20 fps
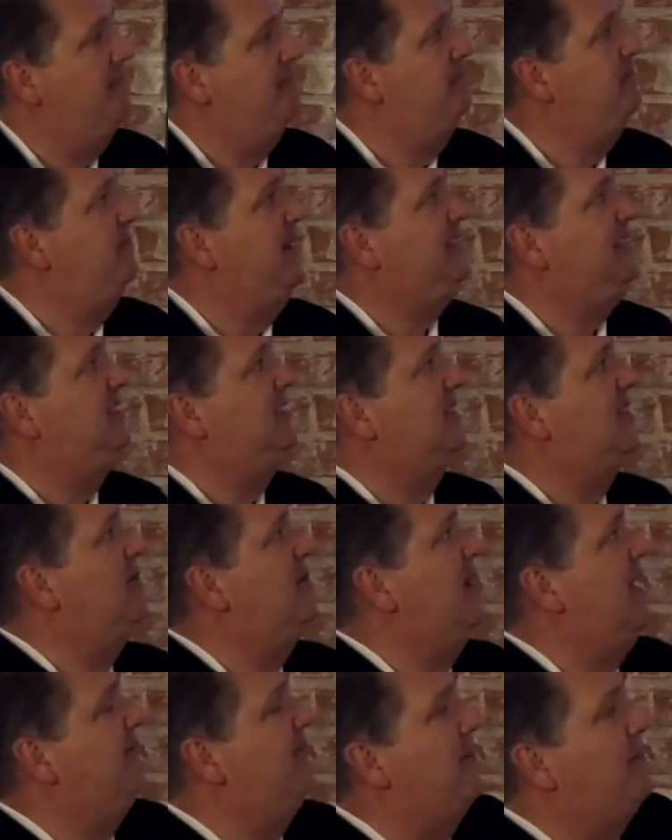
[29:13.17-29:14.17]
Basically, we
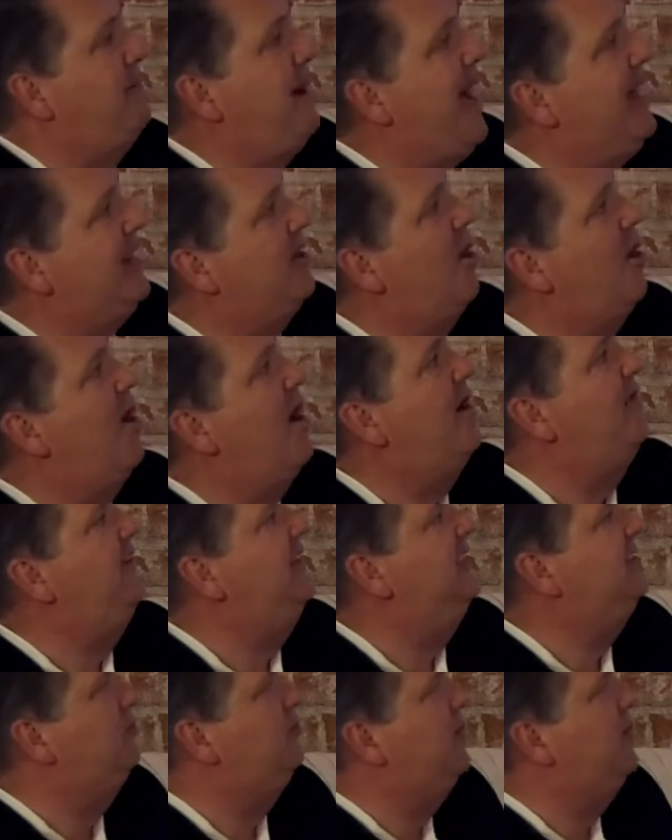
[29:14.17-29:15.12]
have a back office.